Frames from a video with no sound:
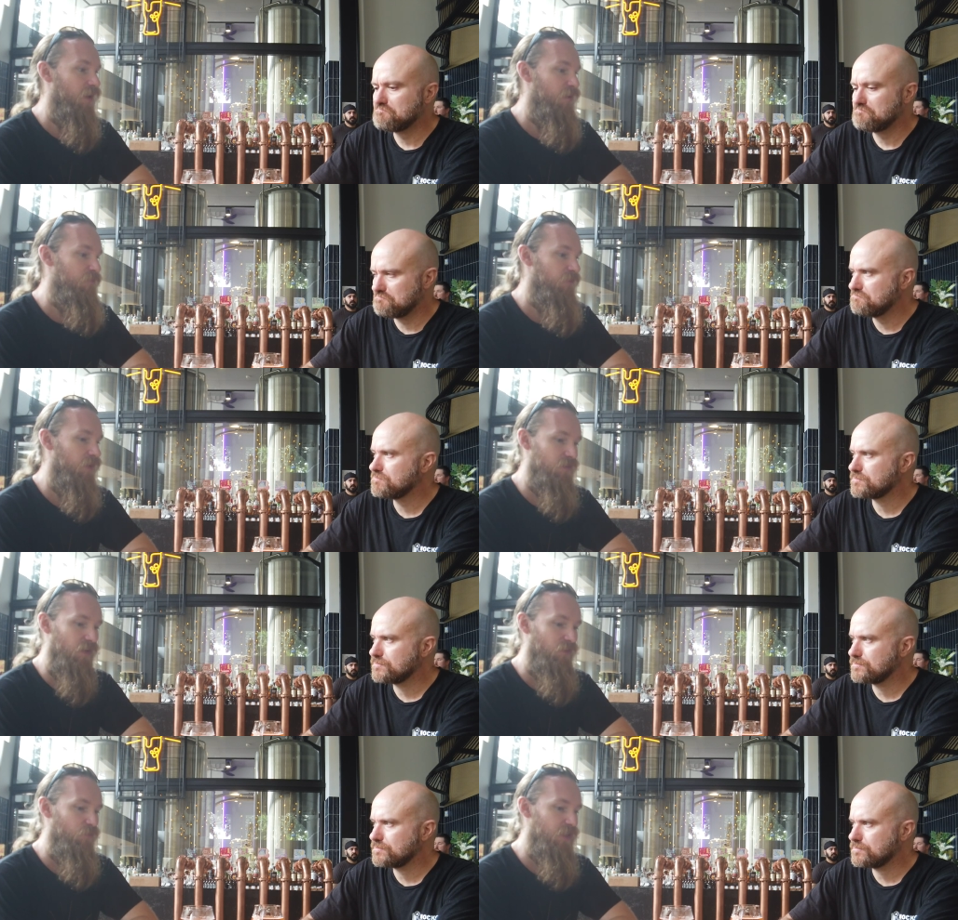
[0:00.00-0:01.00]
Speaker 1: Um, it's
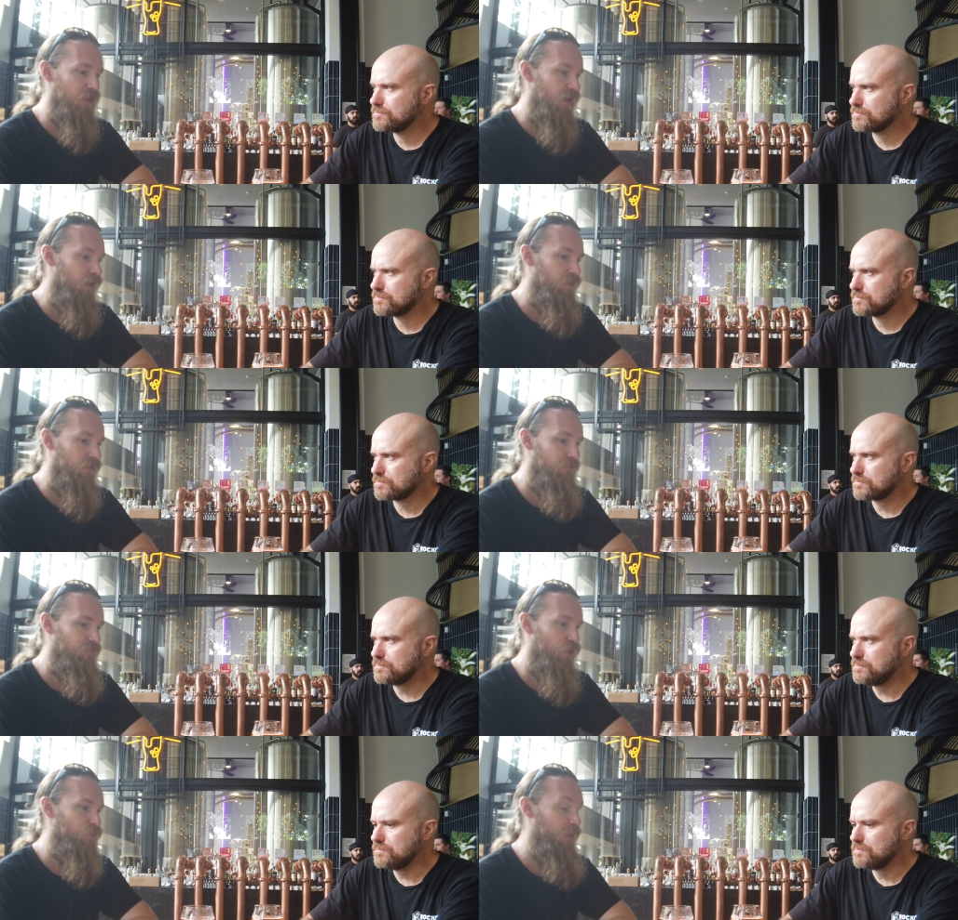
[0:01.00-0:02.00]
a little bit darker
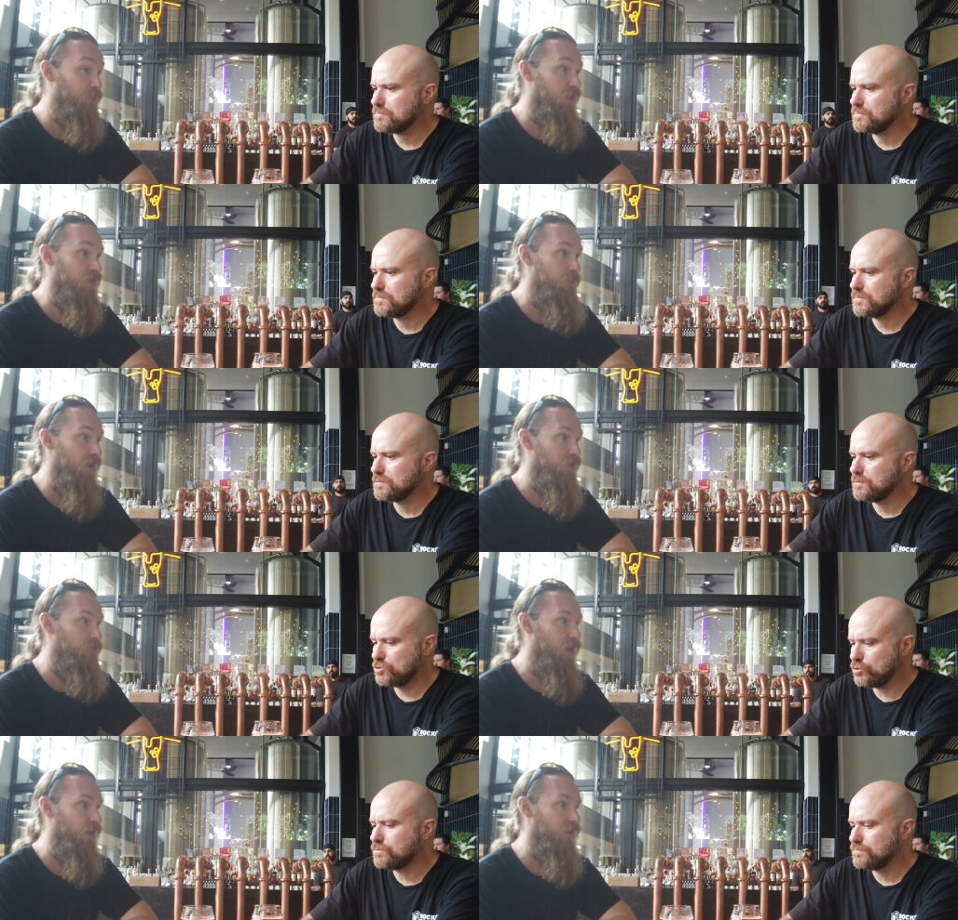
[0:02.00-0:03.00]
than most people
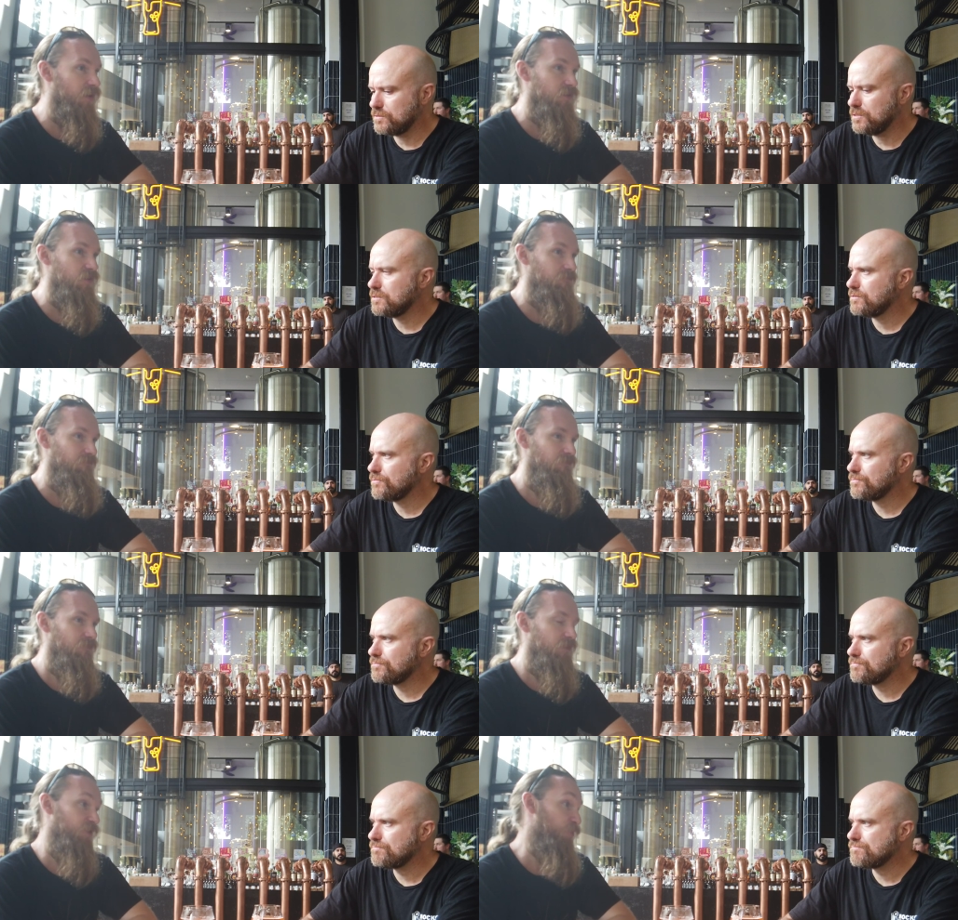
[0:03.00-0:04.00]
expect, sure. but it's...
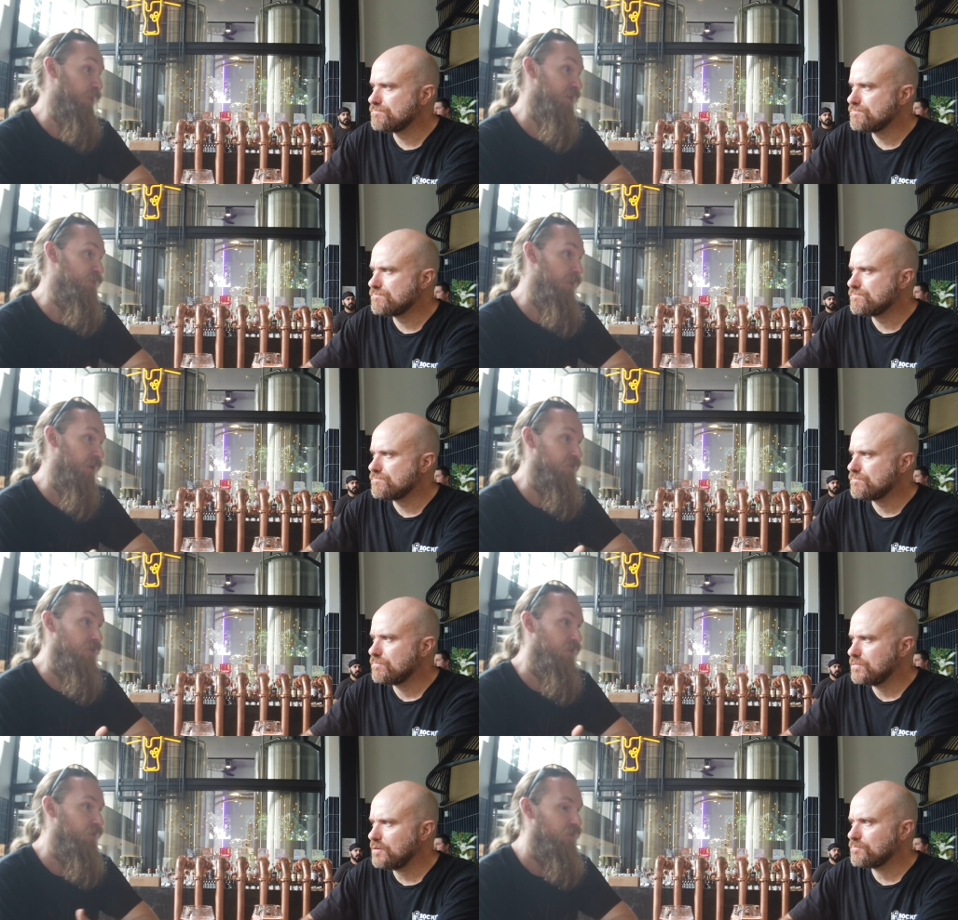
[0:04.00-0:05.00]
still within spec,
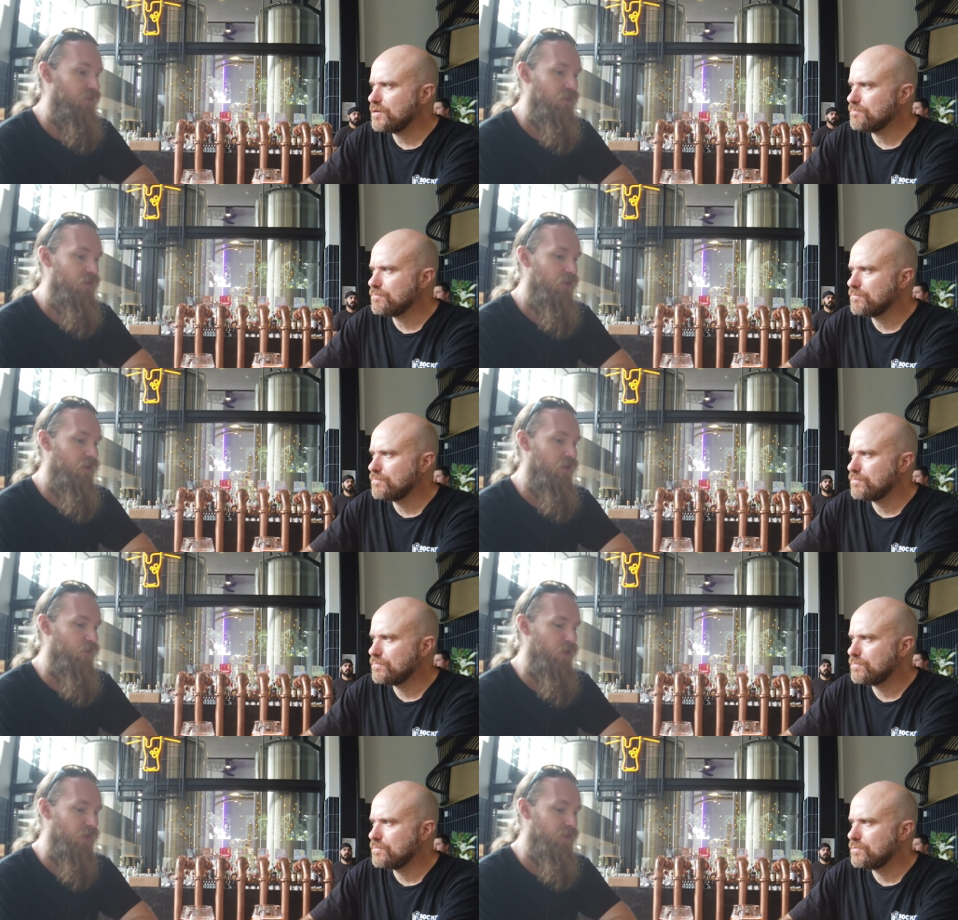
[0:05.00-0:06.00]
so yep, yep. and
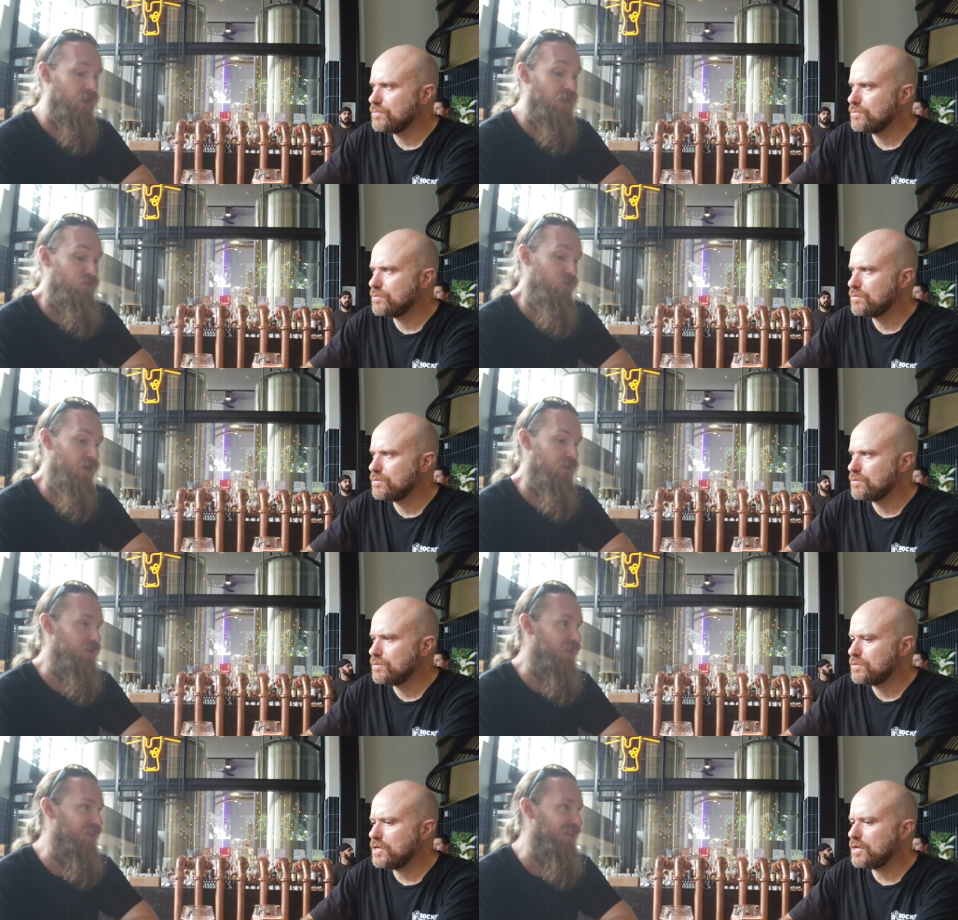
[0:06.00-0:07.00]
I reckon it tastes great.
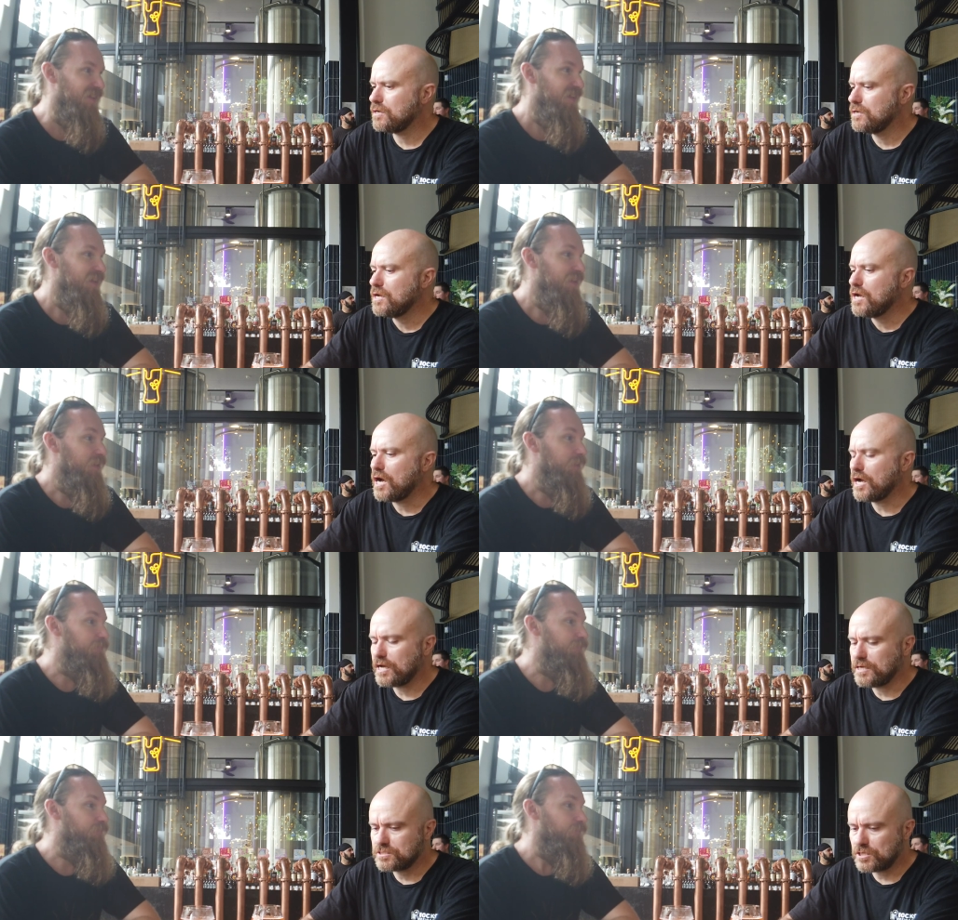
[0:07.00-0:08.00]
yeah.
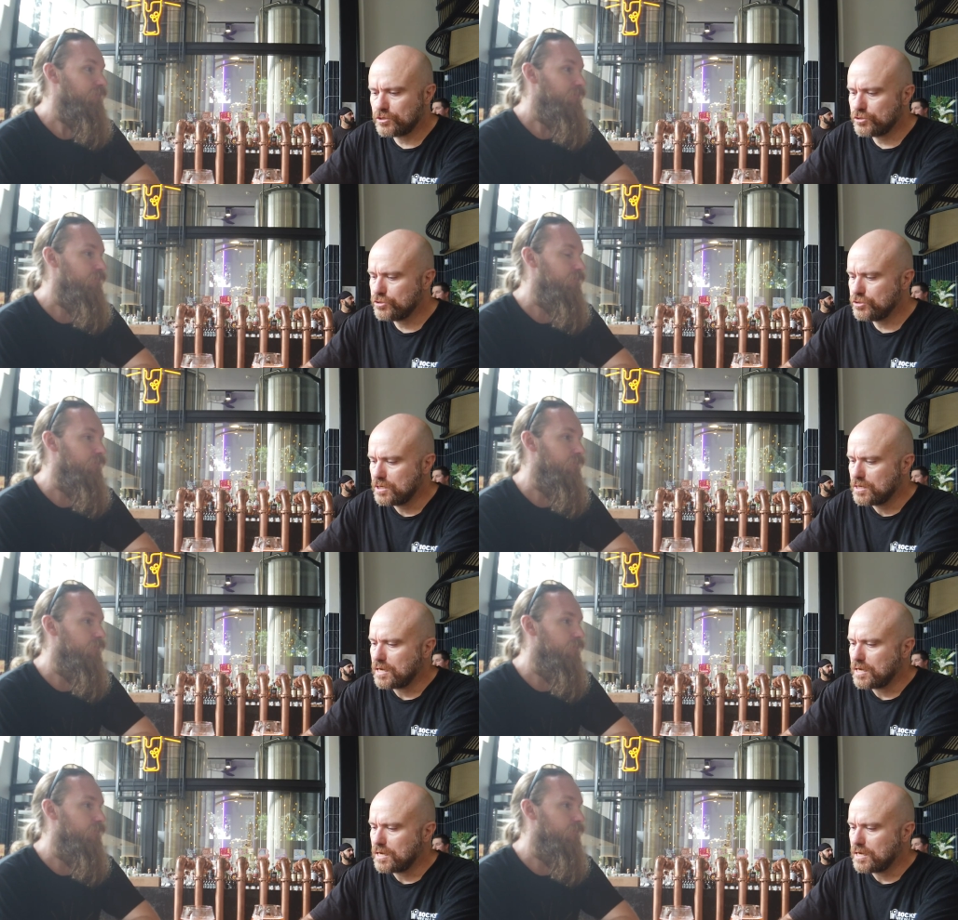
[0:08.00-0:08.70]
Okay, so